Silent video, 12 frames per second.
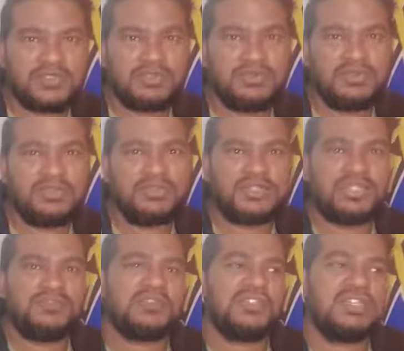So we used
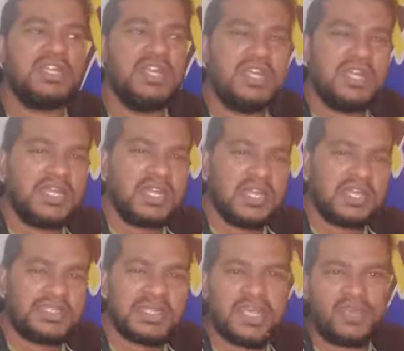different
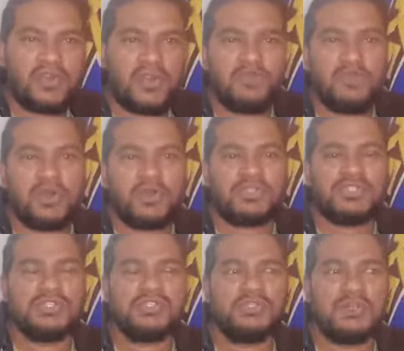tire
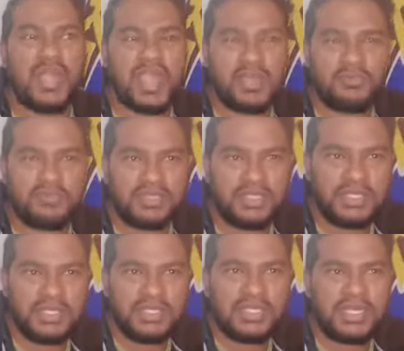compounds to help
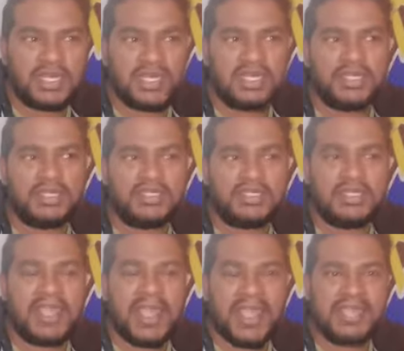
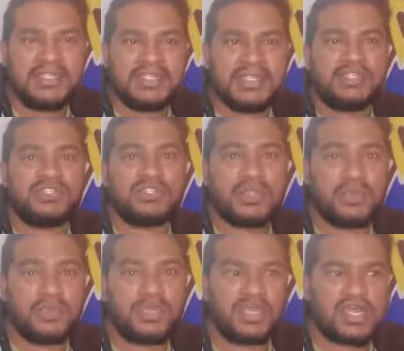aid in
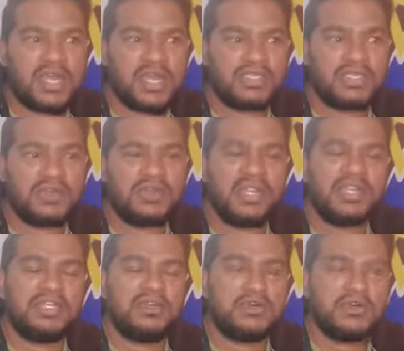slowing the cars down.
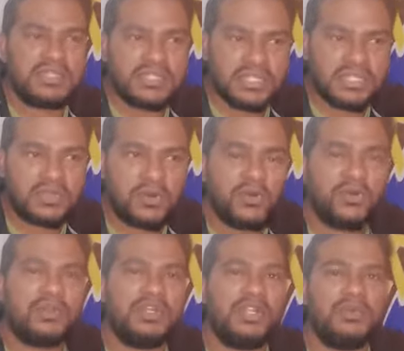And then obviously the
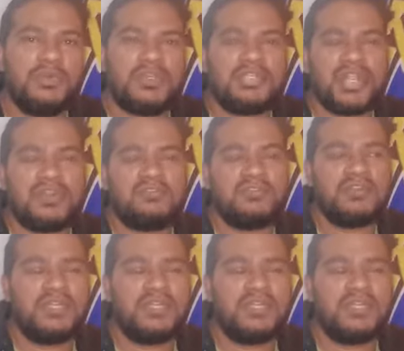whole rear-wheel drive